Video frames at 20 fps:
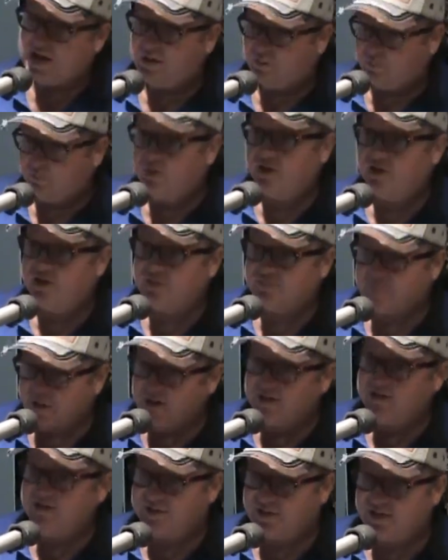on words,
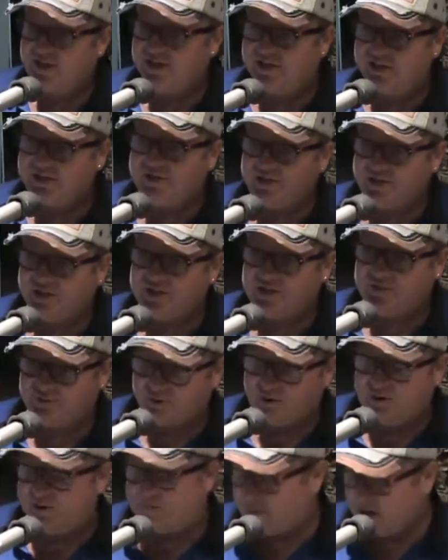Motor City and
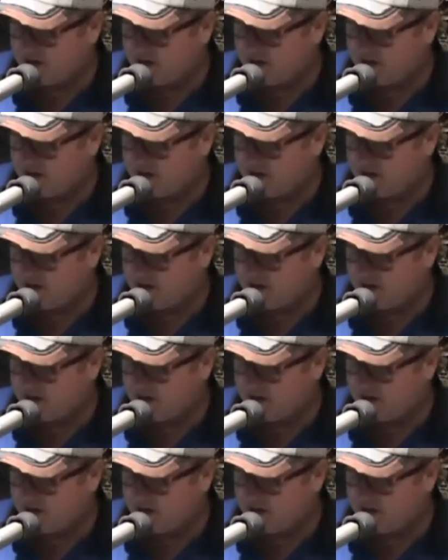Detroit,